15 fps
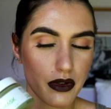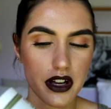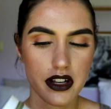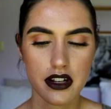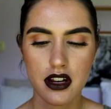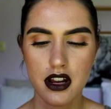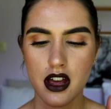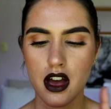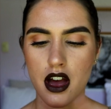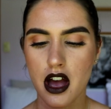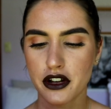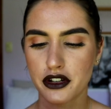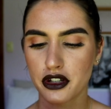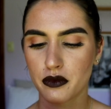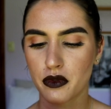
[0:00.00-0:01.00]
one,
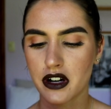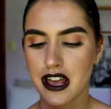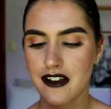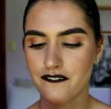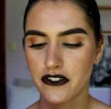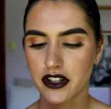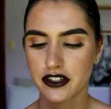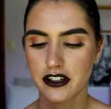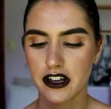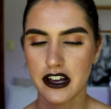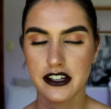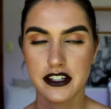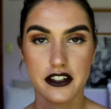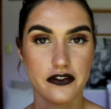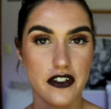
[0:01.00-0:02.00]
I do want to
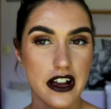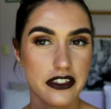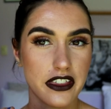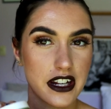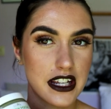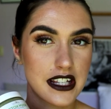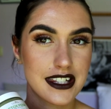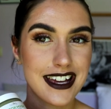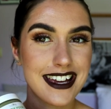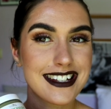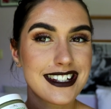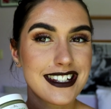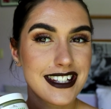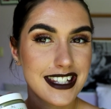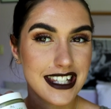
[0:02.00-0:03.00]
emphasize the fact that it is
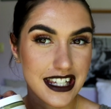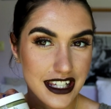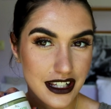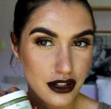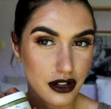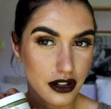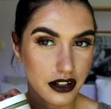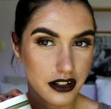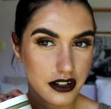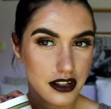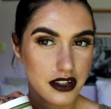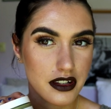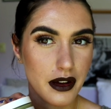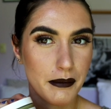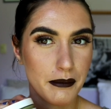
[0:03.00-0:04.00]
a
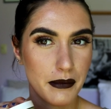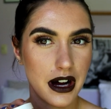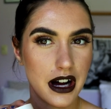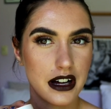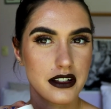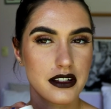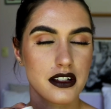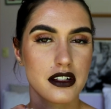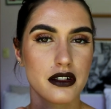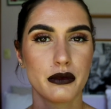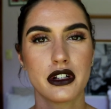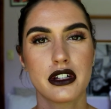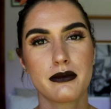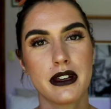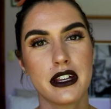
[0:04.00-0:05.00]
detox mask,
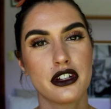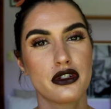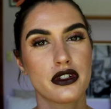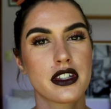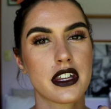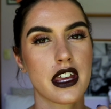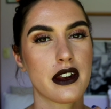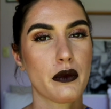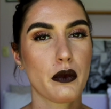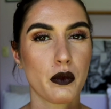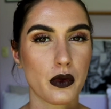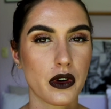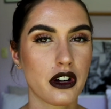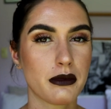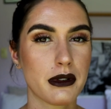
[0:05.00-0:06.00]
which means your
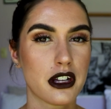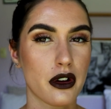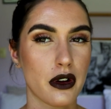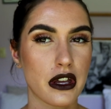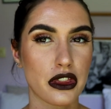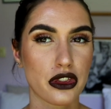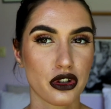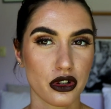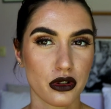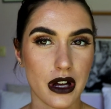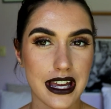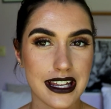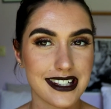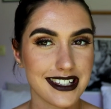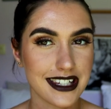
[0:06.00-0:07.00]
skin will be going through
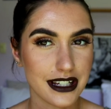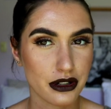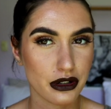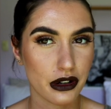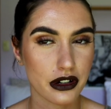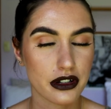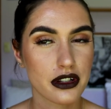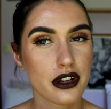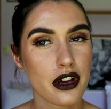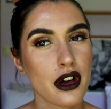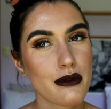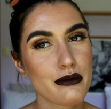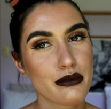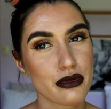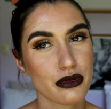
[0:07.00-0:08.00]
a detox
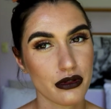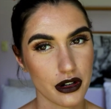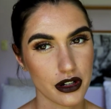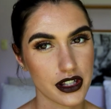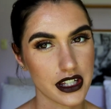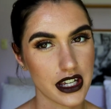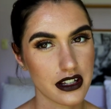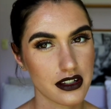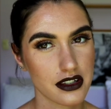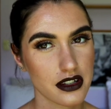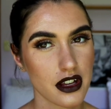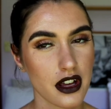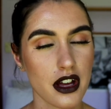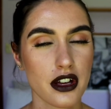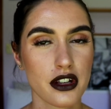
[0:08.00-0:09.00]

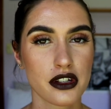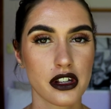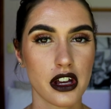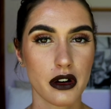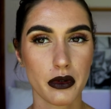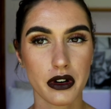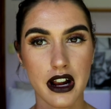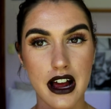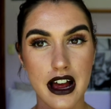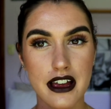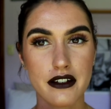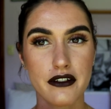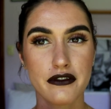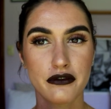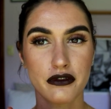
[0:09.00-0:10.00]
process. So when
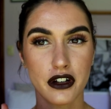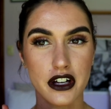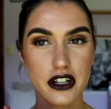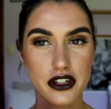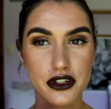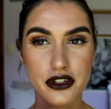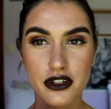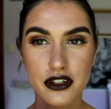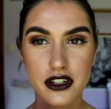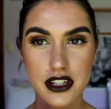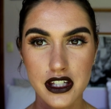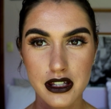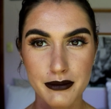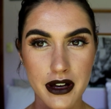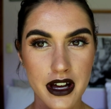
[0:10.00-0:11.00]
I first used
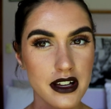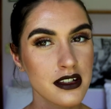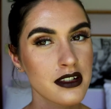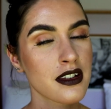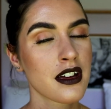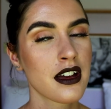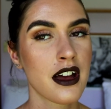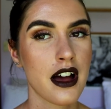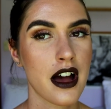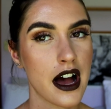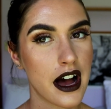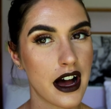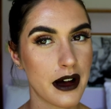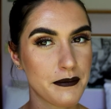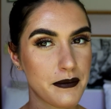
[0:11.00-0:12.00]
this mask,
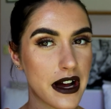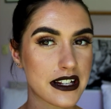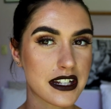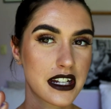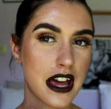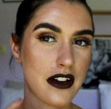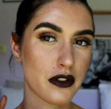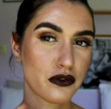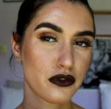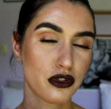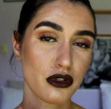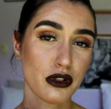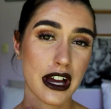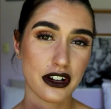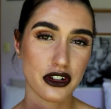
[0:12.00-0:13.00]
um, I did have a
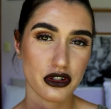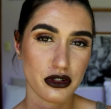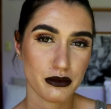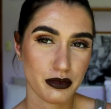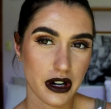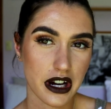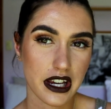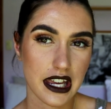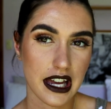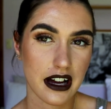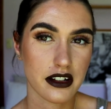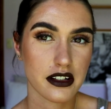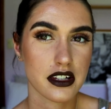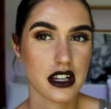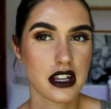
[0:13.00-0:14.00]
few extra
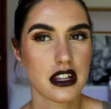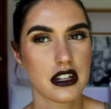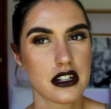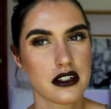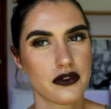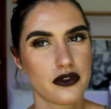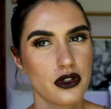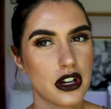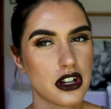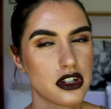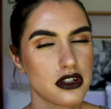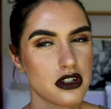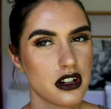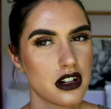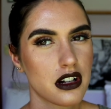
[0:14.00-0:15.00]
breakouts and a few
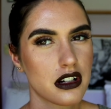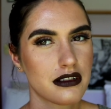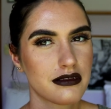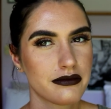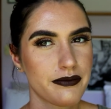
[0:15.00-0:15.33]
extra